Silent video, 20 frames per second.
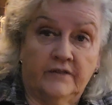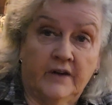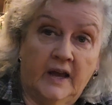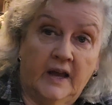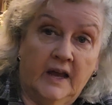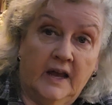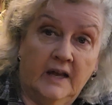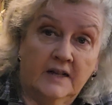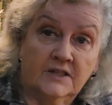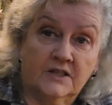
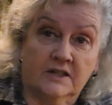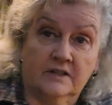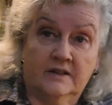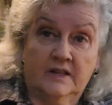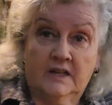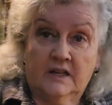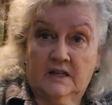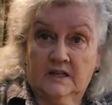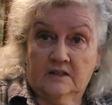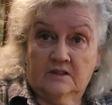fast and
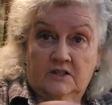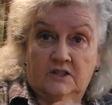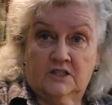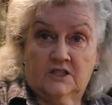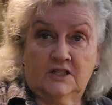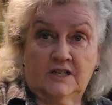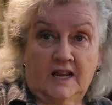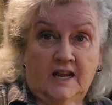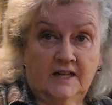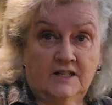they can
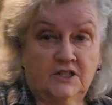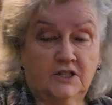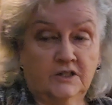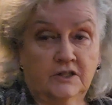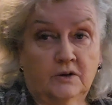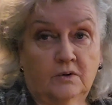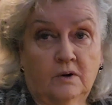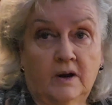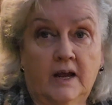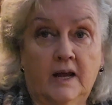snatch
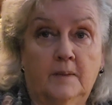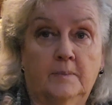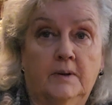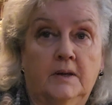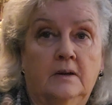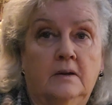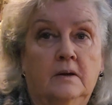and grab,